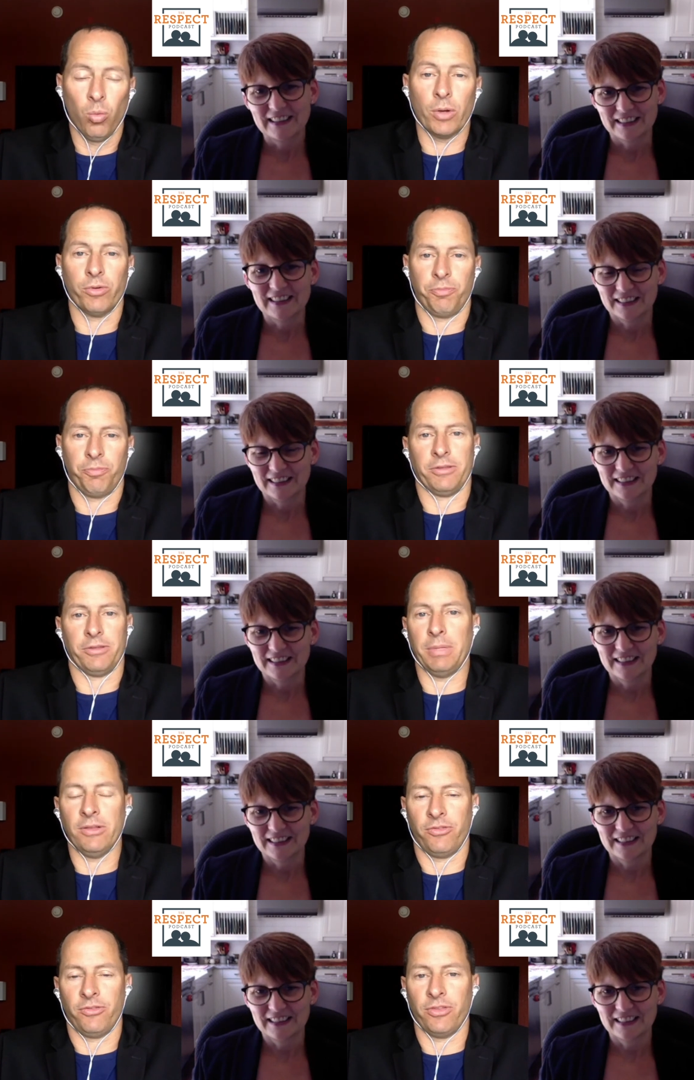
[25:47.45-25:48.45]
Speaker 1: what respect
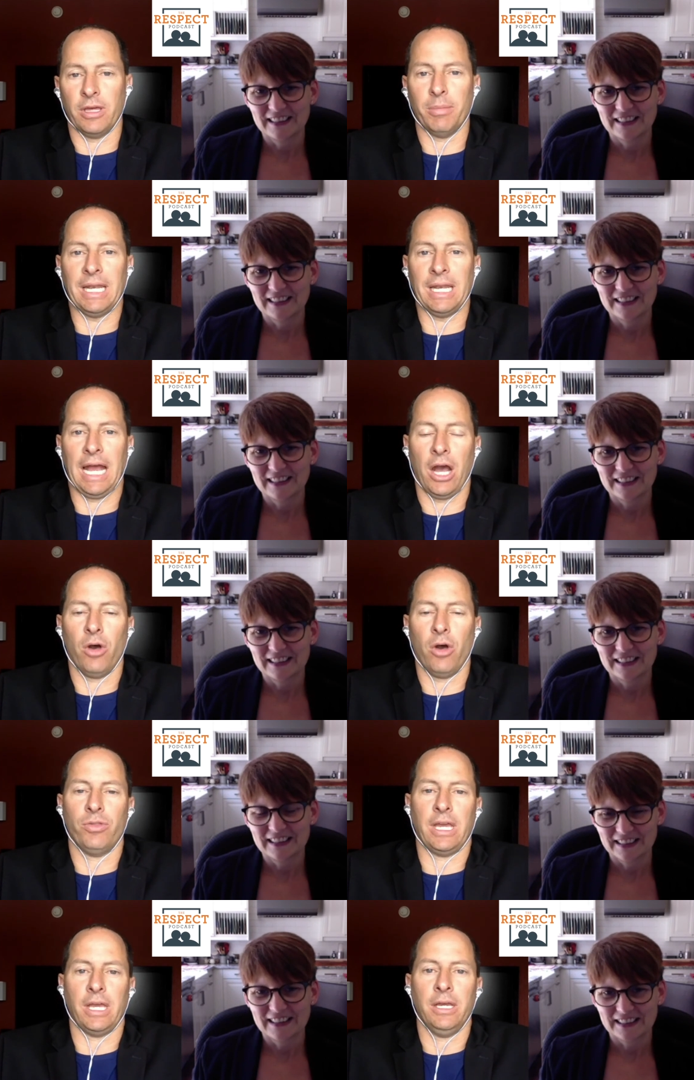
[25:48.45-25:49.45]
means to them and
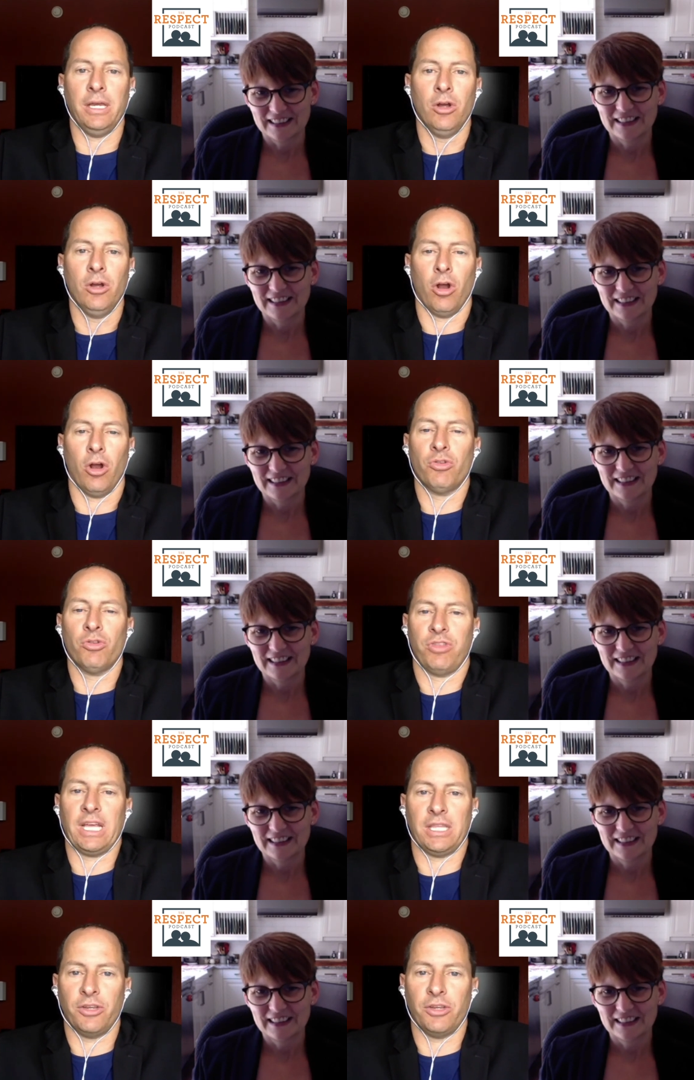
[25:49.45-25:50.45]
how they are
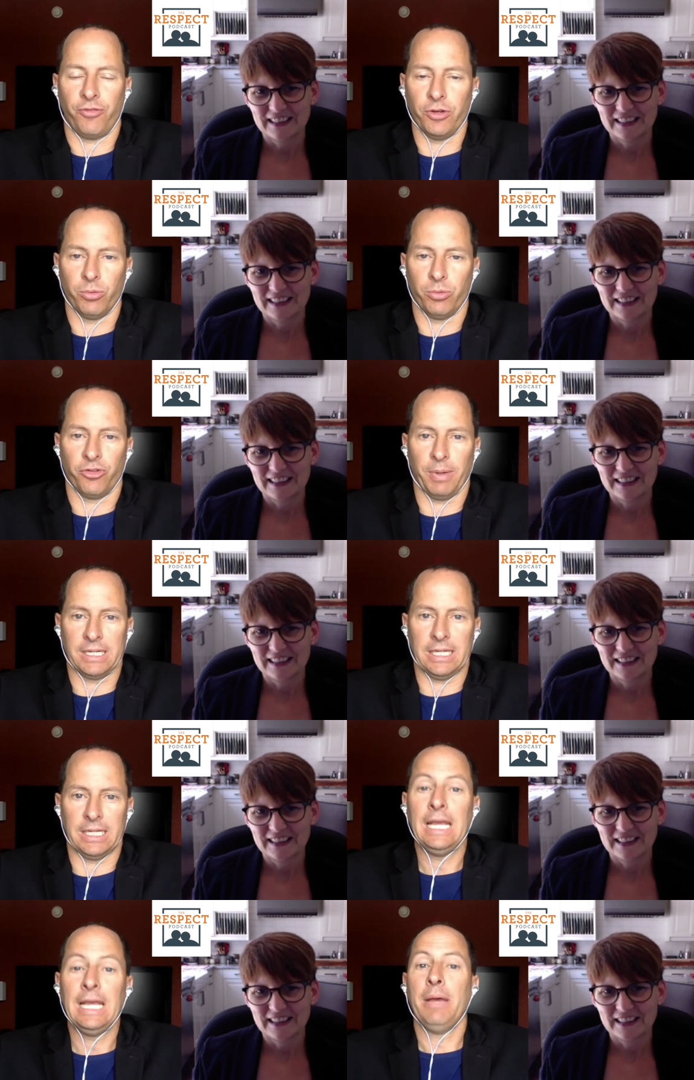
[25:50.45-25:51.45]
most likely to feel
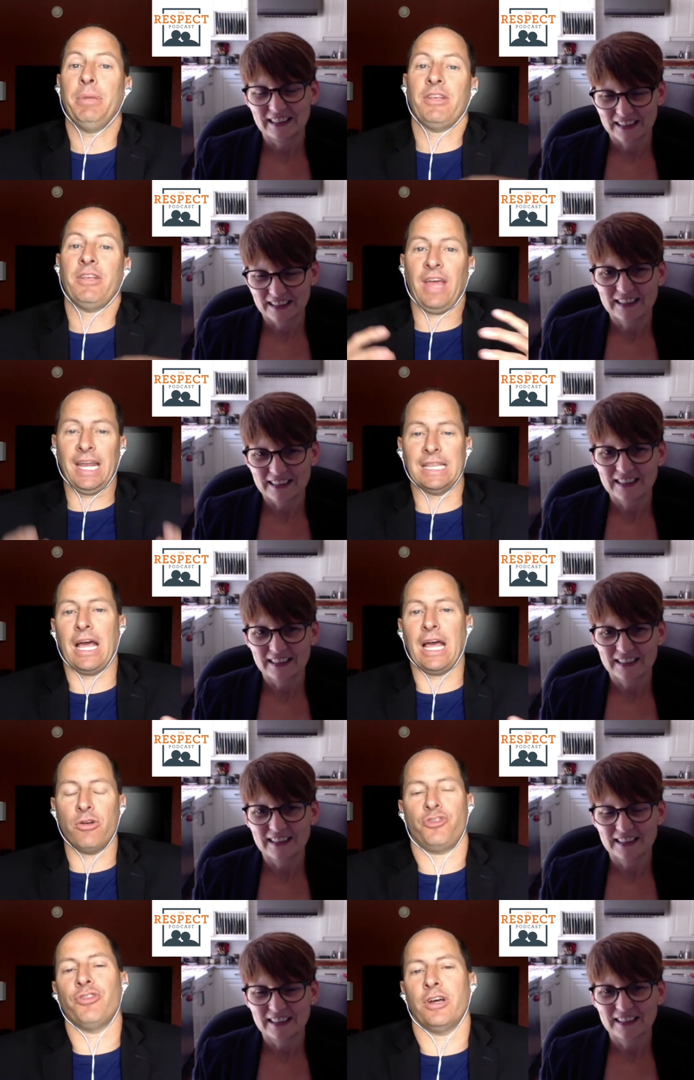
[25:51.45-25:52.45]
respected? Because that
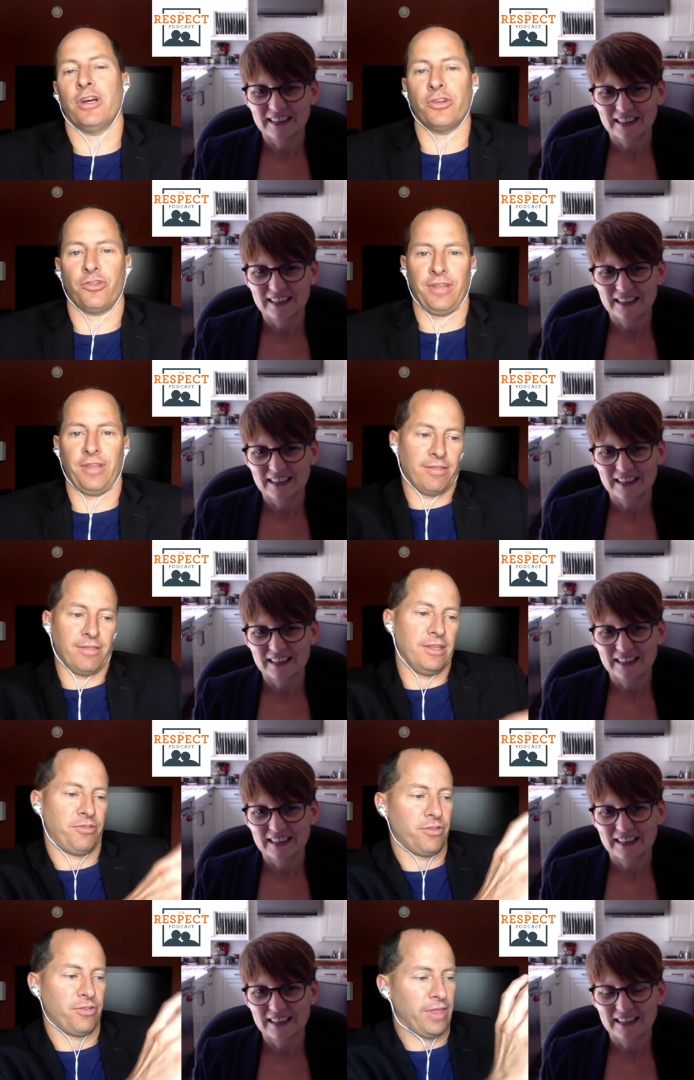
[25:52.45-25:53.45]
allows you to
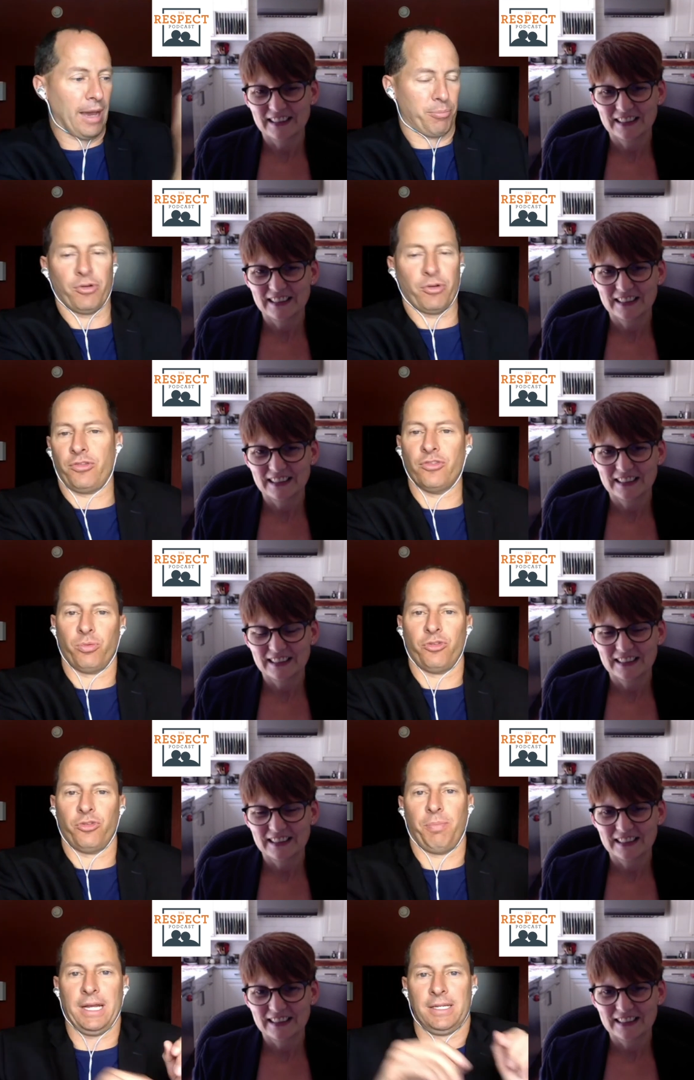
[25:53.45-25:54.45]
understand this is that
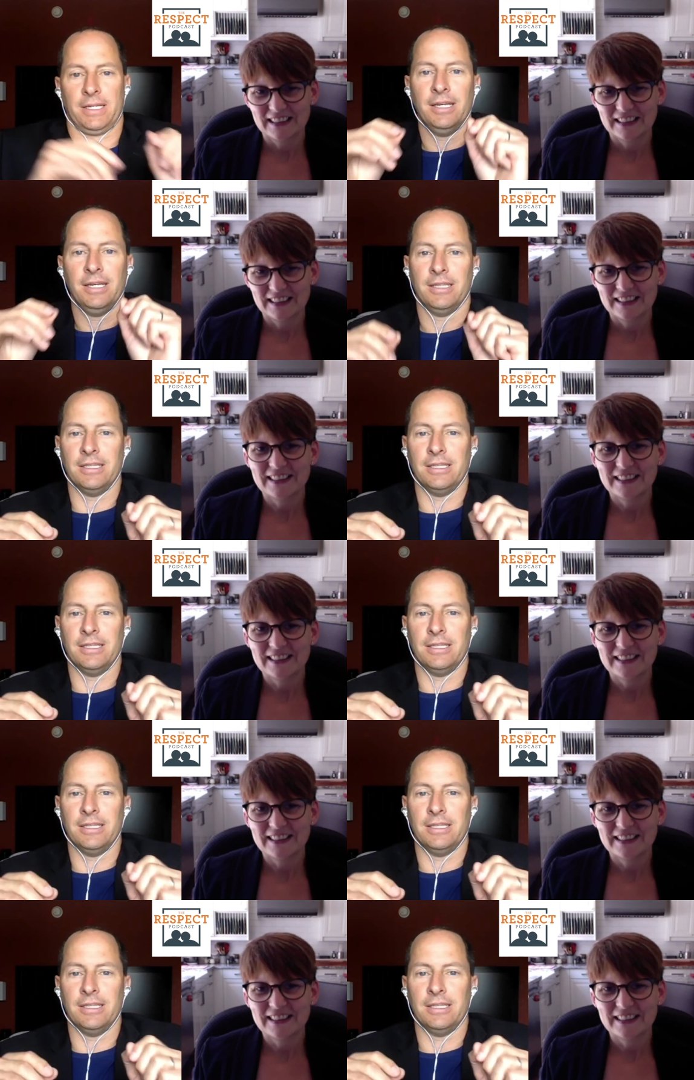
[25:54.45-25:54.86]
person's respect.